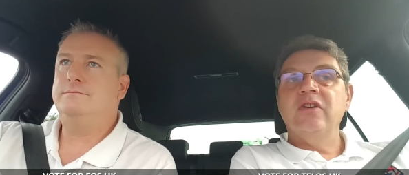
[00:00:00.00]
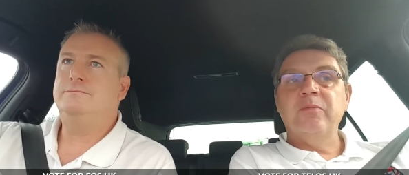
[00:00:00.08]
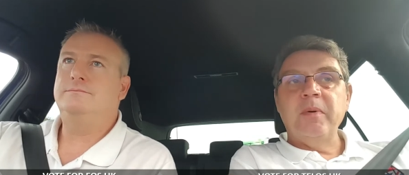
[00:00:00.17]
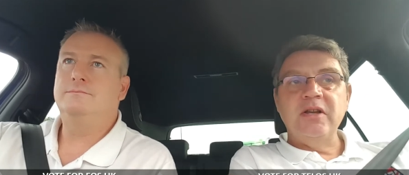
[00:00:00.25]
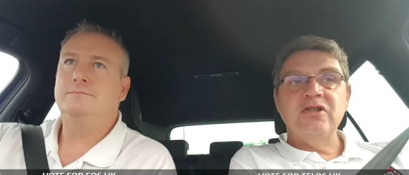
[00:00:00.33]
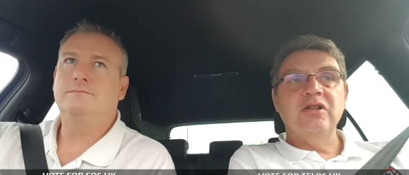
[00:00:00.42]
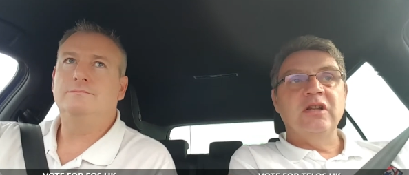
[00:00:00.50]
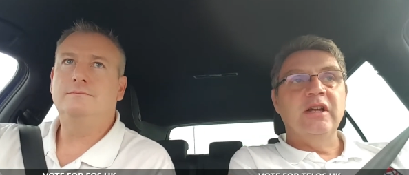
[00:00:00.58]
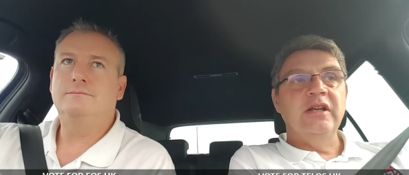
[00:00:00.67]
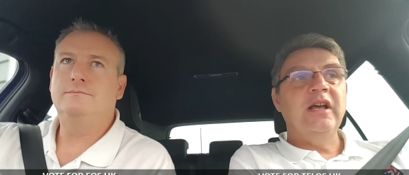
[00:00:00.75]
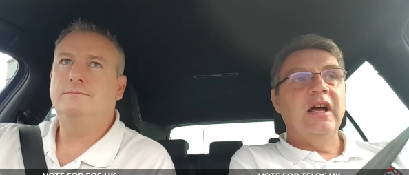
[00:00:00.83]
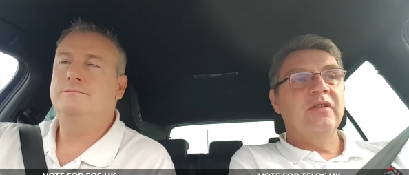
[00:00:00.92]

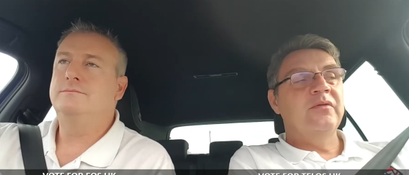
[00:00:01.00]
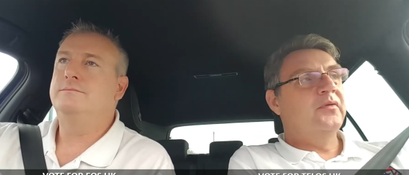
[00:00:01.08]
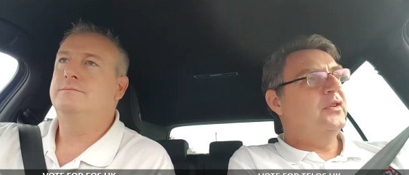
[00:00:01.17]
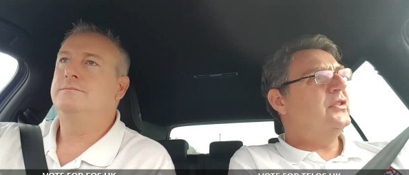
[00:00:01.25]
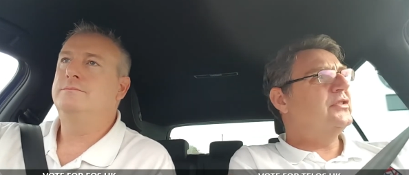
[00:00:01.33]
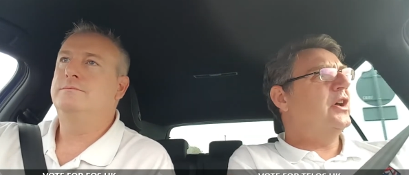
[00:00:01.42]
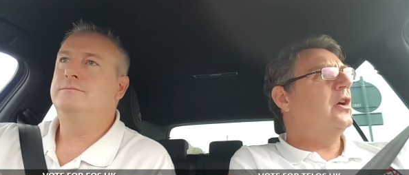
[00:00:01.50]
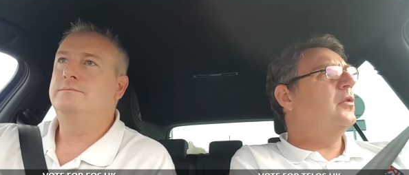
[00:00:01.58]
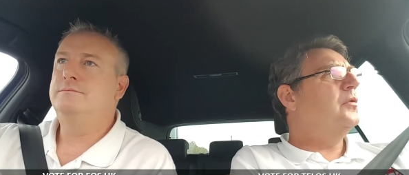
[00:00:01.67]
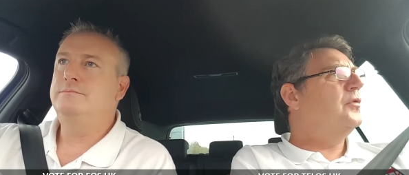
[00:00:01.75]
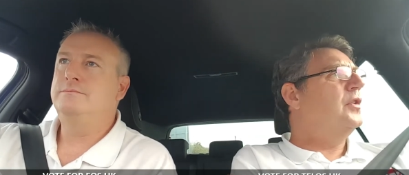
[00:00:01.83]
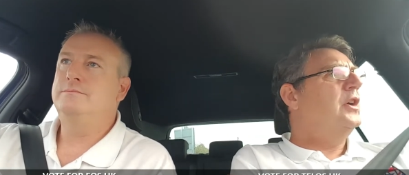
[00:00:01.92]
Speaker 1: especially, and for
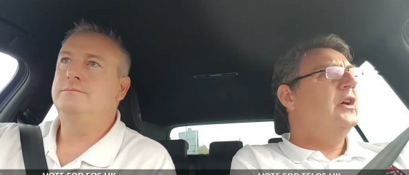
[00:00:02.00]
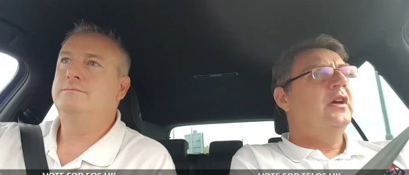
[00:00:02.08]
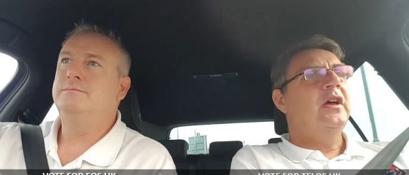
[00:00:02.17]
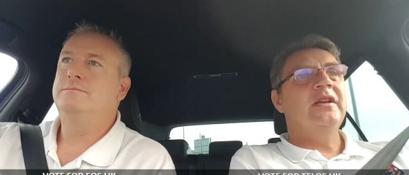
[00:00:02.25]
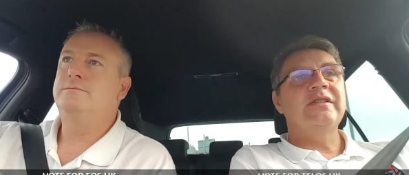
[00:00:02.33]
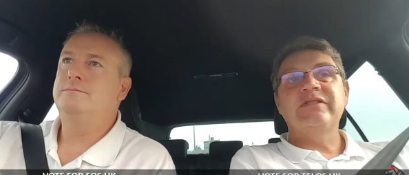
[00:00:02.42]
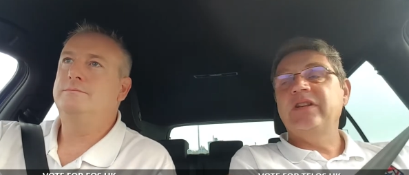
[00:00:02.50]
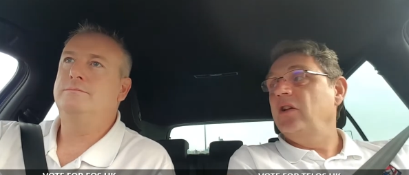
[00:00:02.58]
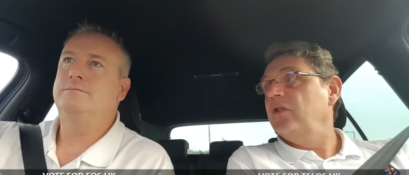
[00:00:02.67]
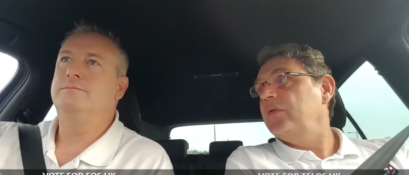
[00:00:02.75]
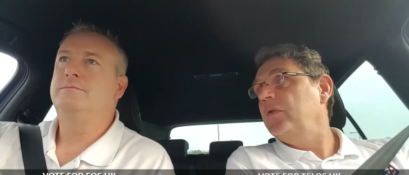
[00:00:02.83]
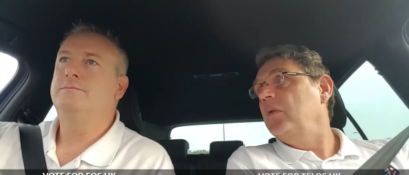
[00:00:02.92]
yourself, it's
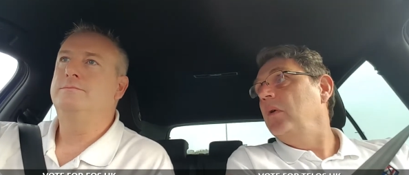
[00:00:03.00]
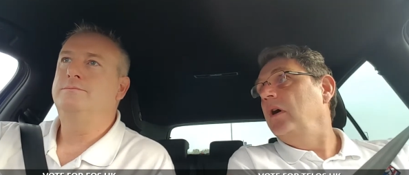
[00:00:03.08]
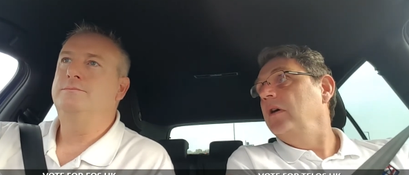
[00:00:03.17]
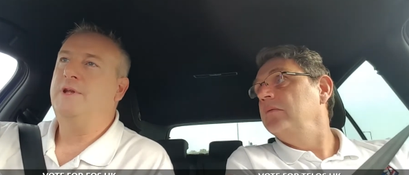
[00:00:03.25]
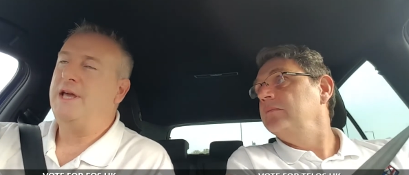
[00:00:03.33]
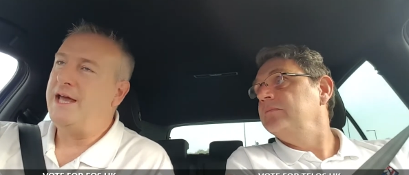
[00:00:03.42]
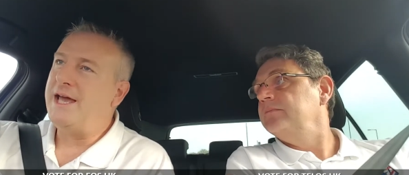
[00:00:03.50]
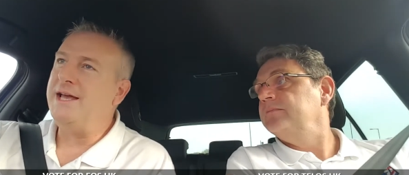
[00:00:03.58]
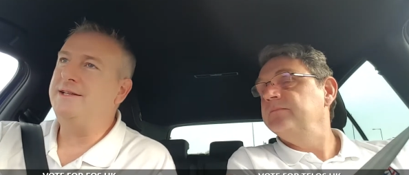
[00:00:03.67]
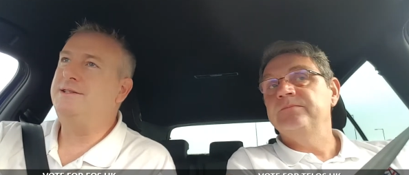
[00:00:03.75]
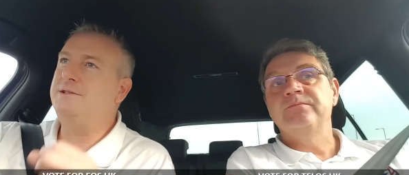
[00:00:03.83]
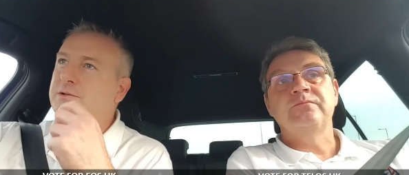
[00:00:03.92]
Telos for a while.
Speaker 2: It
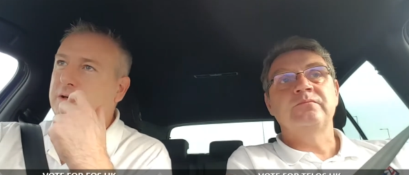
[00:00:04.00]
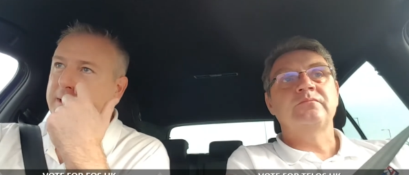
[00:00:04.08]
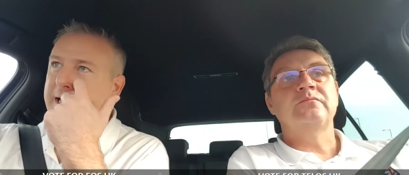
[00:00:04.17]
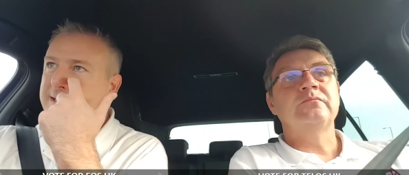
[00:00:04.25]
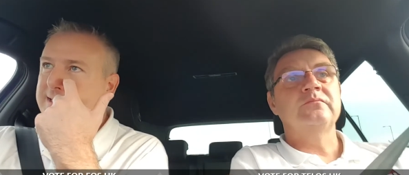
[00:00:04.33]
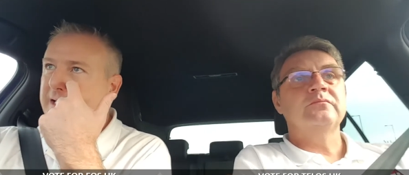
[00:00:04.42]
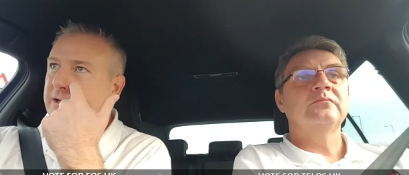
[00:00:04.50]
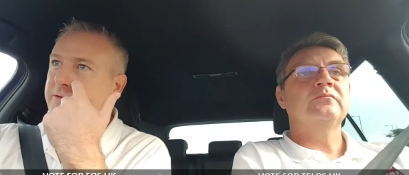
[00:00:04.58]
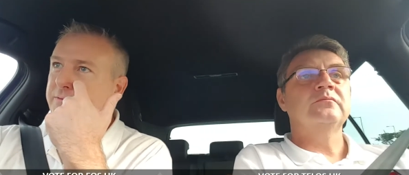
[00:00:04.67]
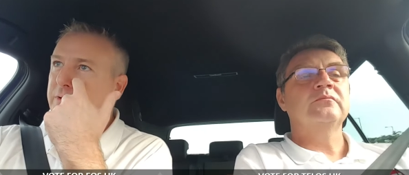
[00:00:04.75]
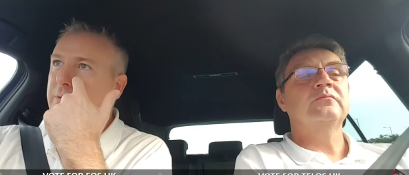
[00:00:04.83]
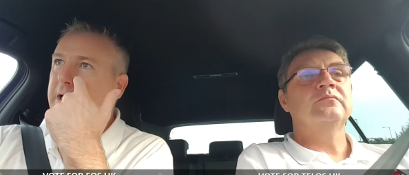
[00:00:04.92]
is. It's all about
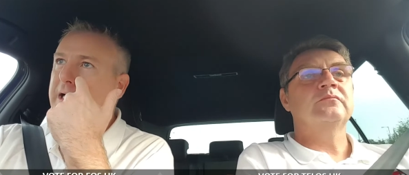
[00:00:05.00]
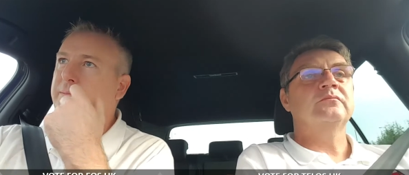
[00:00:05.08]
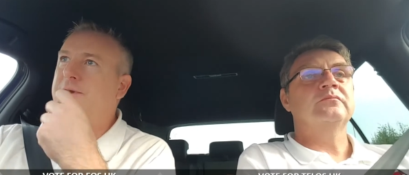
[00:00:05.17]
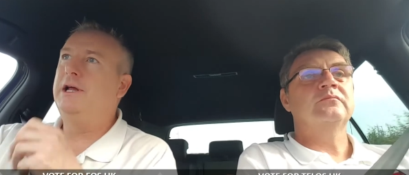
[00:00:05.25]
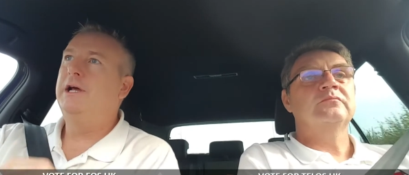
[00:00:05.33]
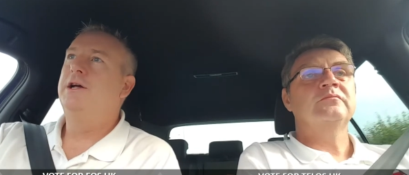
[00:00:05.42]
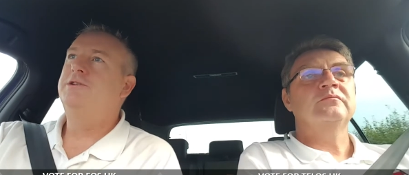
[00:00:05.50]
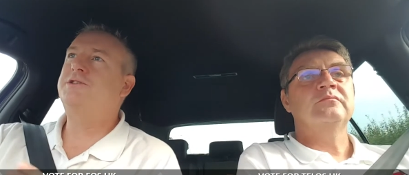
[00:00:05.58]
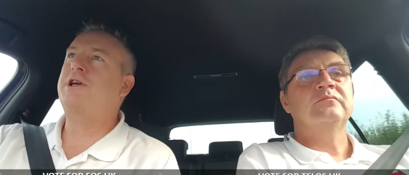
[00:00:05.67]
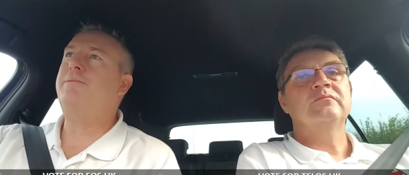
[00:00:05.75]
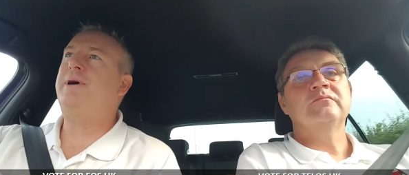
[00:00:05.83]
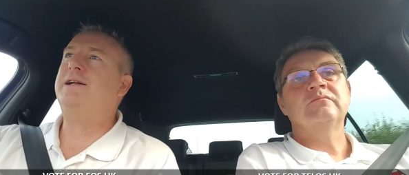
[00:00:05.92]
Telos for a while. I mean,
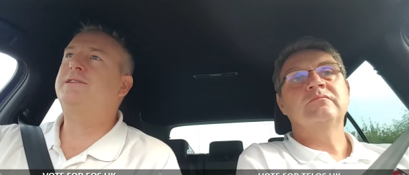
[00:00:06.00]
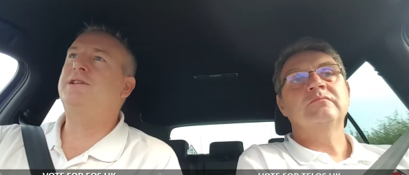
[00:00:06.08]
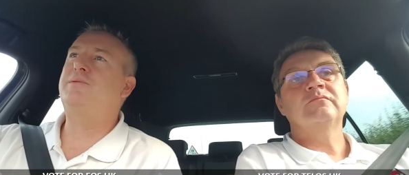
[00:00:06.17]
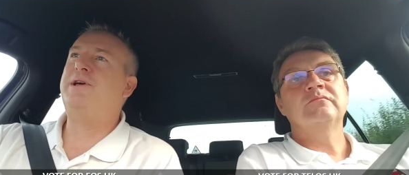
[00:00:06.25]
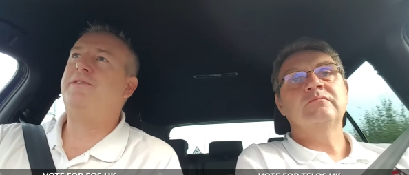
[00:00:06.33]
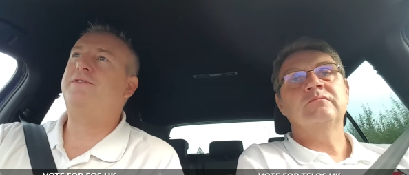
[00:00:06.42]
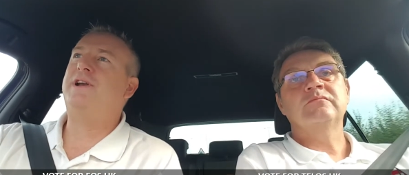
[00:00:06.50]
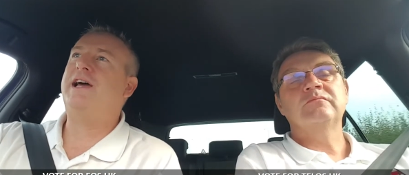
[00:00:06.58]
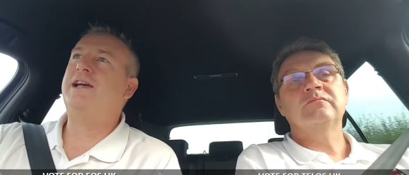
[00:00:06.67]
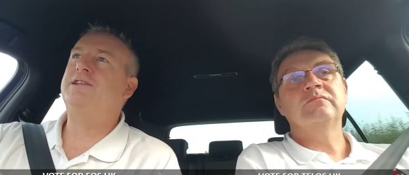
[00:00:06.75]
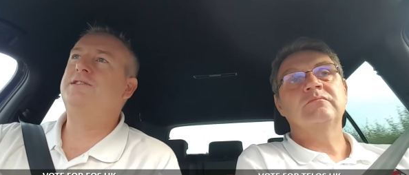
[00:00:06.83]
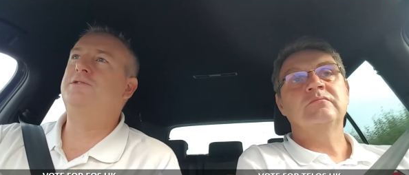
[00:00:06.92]
just going back to the
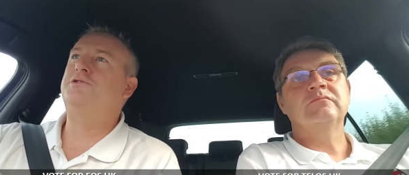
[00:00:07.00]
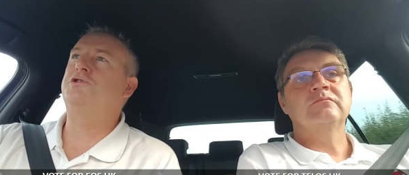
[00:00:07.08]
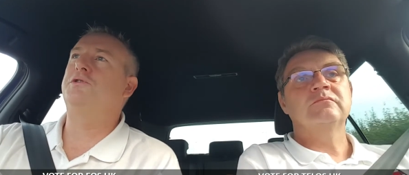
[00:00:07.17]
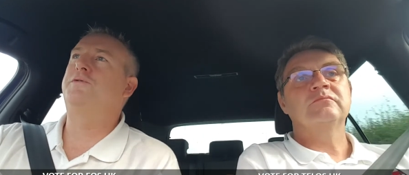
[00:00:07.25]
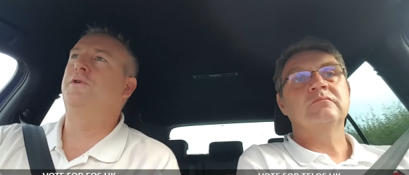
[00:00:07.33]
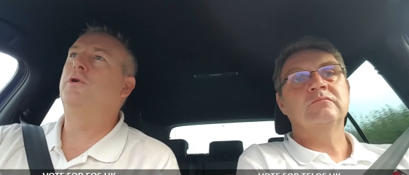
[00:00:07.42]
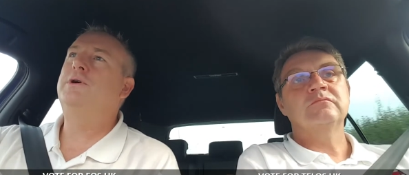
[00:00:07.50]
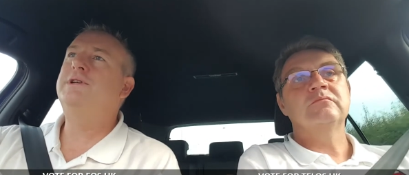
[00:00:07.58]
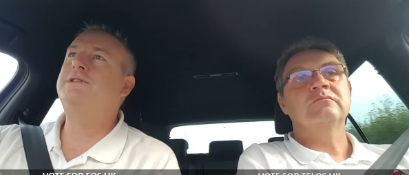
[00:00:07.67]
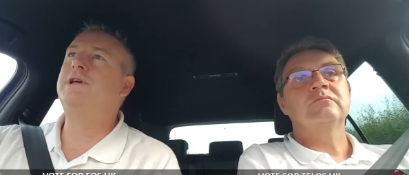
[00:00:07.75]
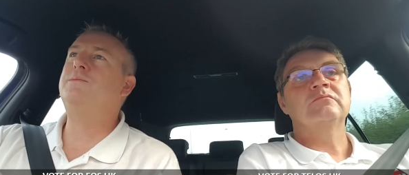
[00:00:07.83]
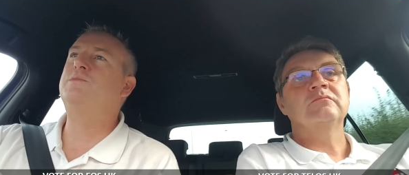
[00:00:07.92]
Bitfinex shuffle,
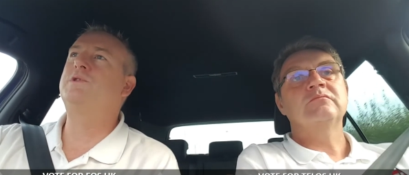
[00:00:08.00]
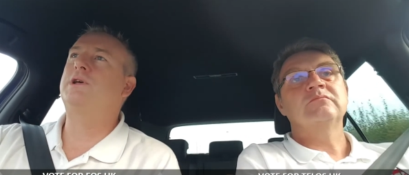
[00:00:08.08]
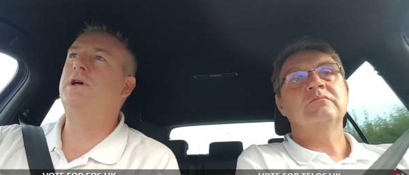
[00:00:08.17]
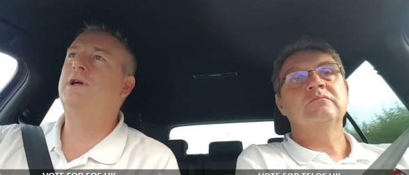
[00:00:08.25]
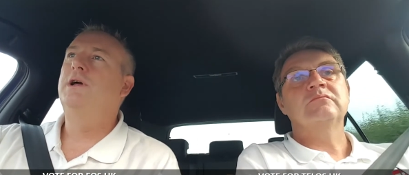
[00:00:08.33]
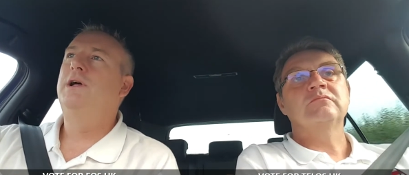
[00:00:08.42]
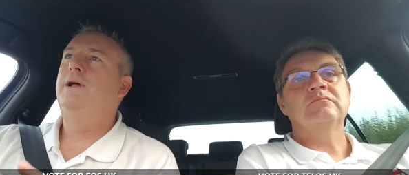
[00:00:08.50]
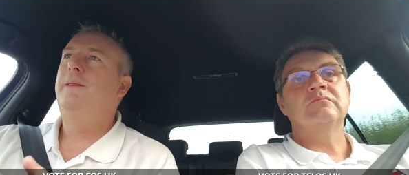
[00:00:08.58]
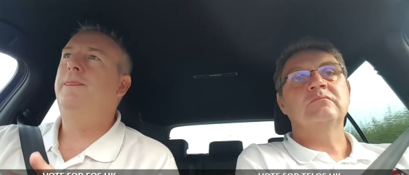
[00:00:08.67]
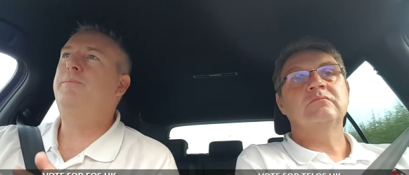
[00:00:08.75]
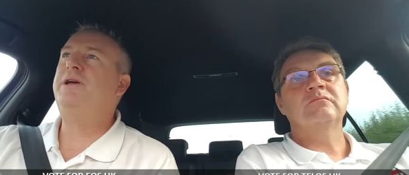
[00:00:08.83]
it seems that the